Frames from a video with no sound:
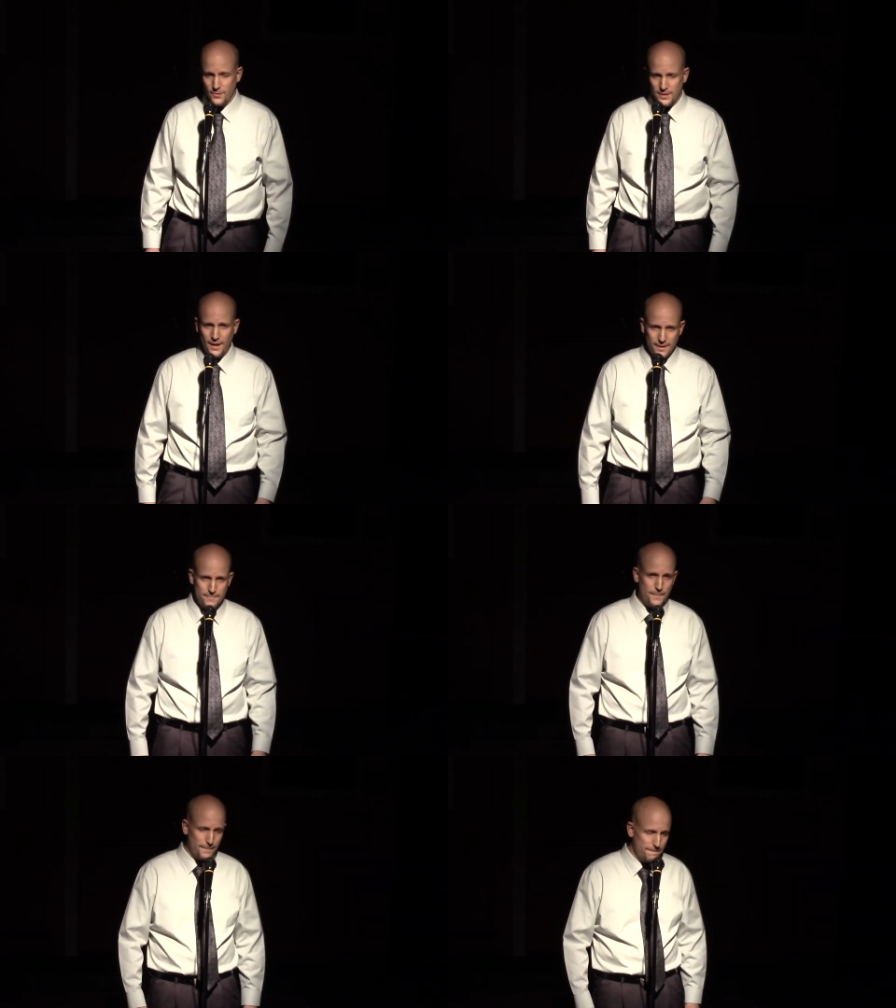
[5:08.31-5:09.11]

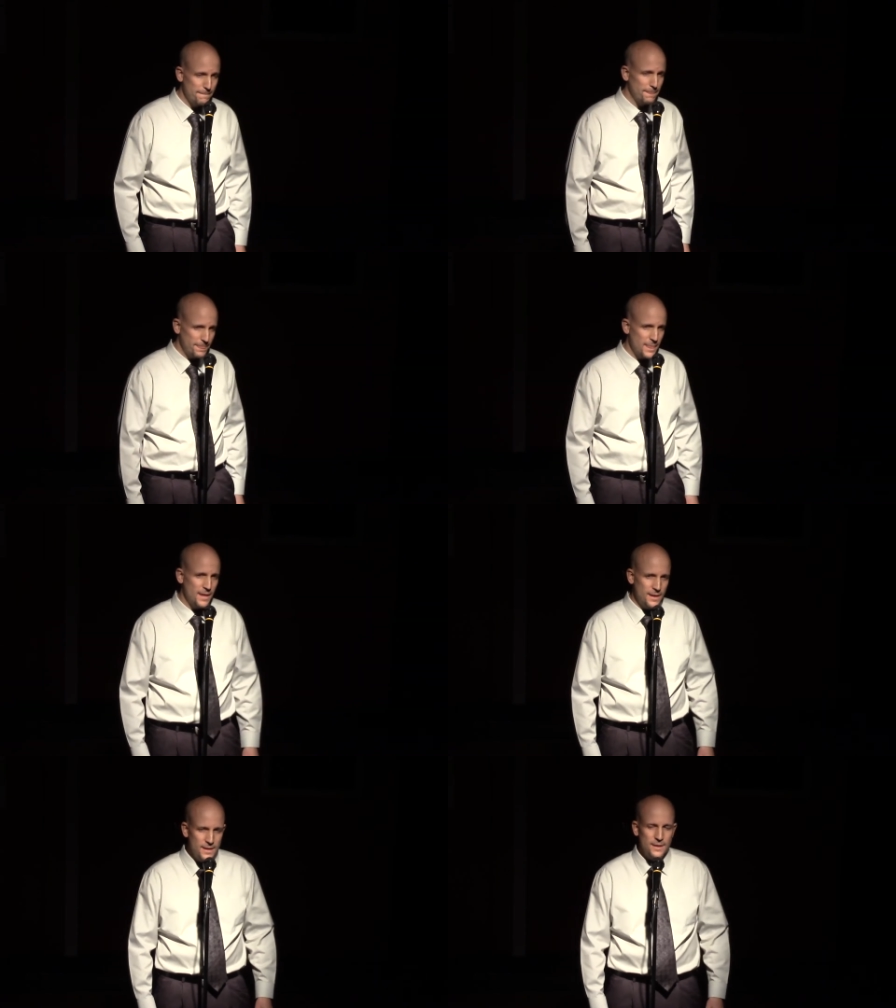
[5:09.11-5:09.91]
Okay.
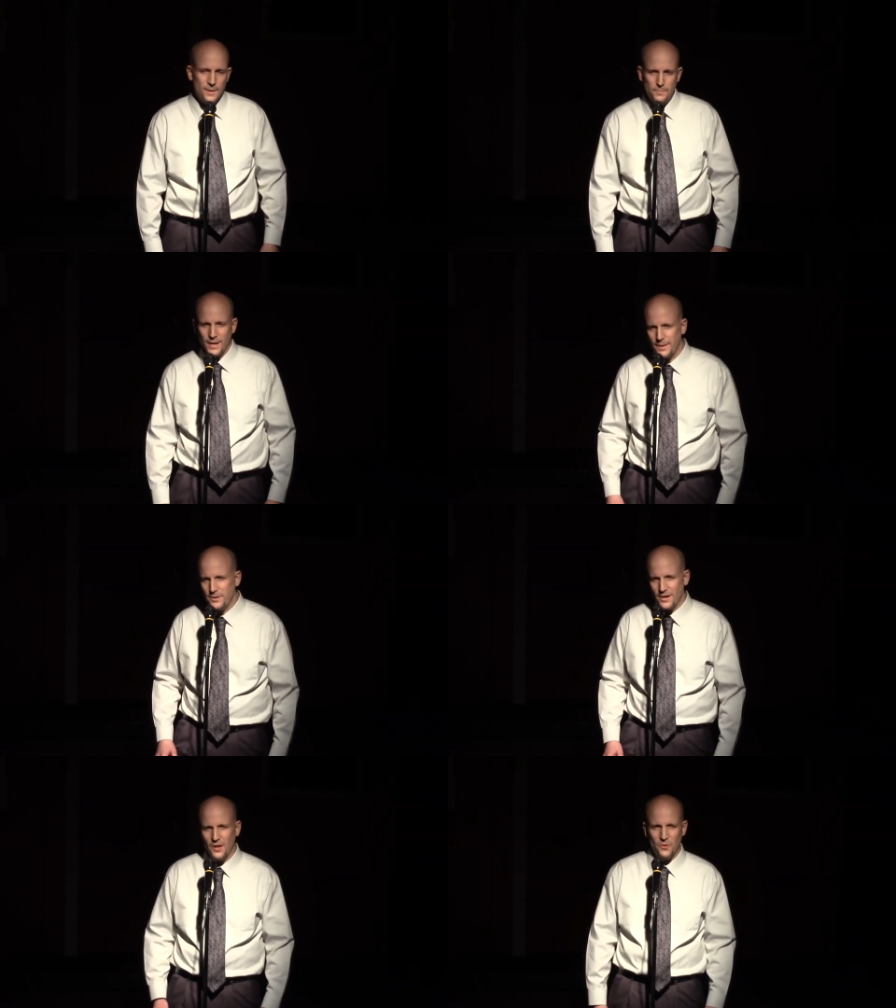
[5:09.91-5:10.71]

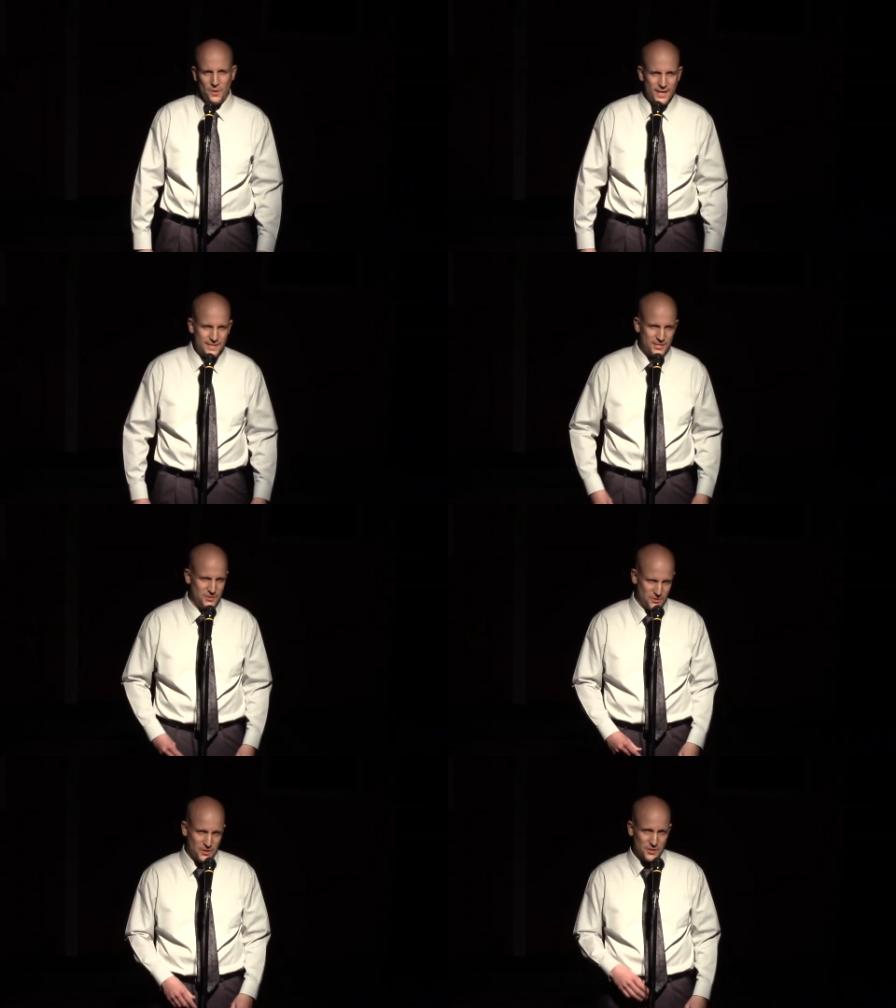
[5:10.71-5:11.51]
Maybe I'll wait
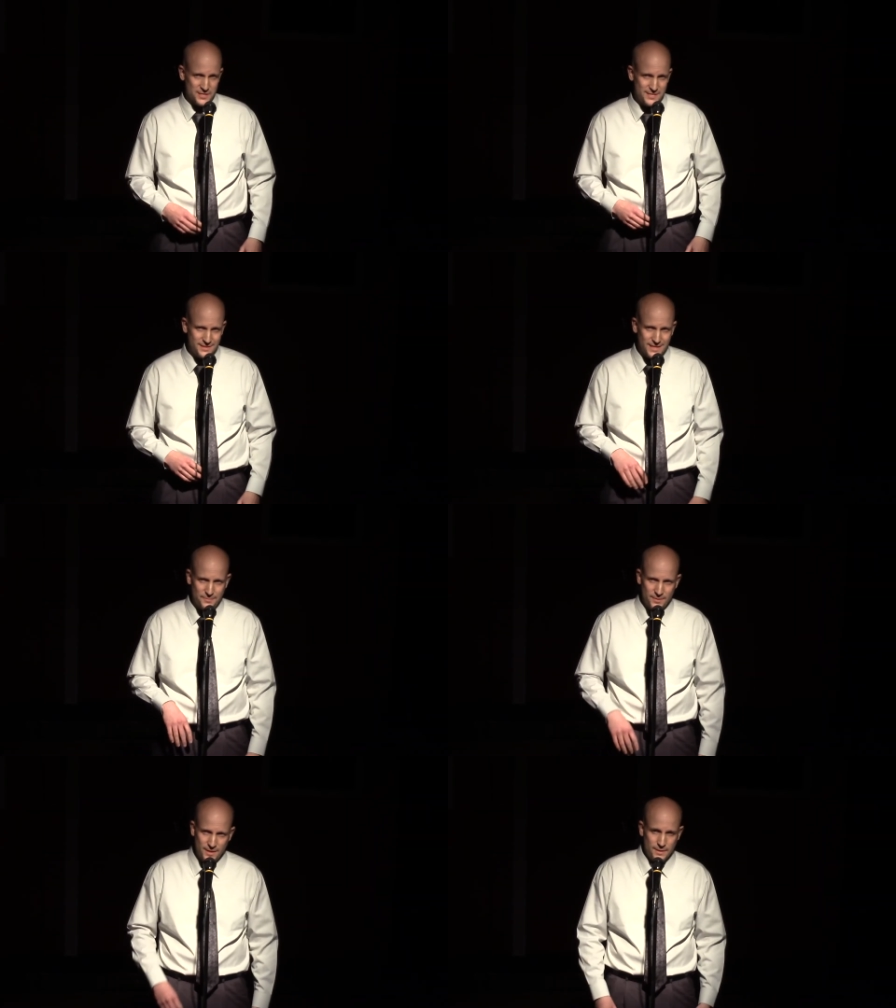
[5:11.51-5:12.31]
till you go to
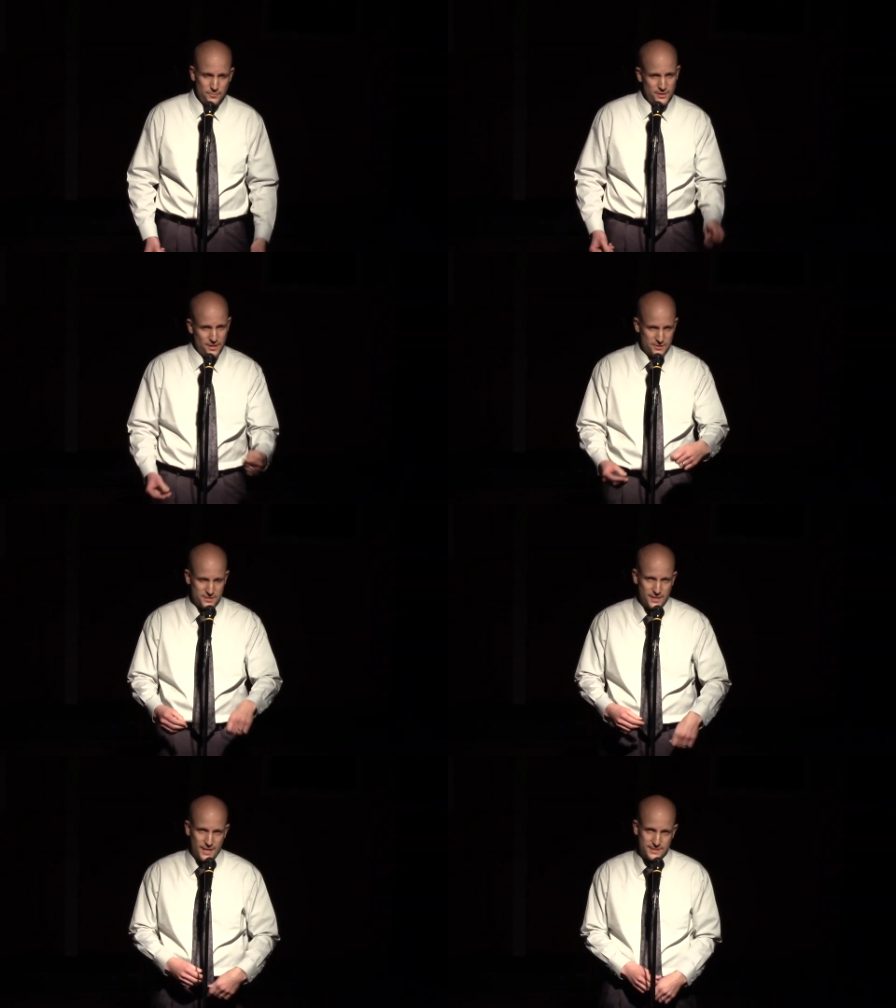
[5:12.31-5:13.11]
sleep, put all
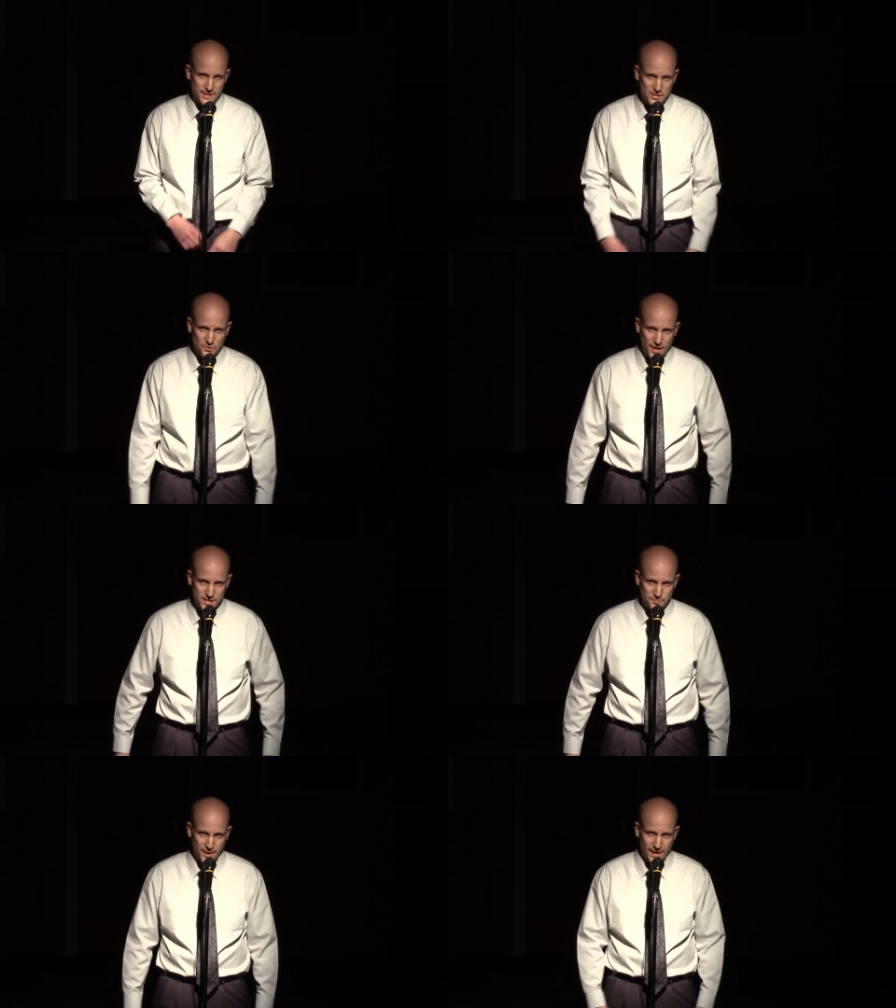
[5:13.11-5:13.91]
your socks in a
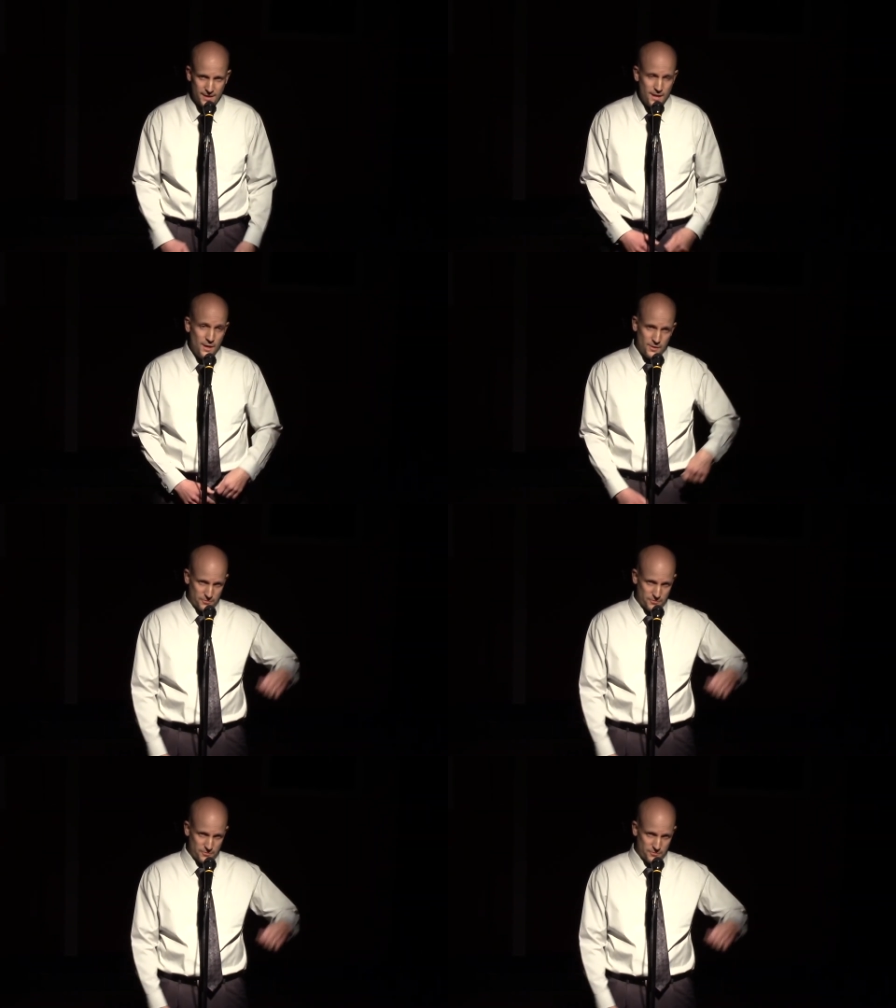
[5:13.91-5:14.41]
trash bag,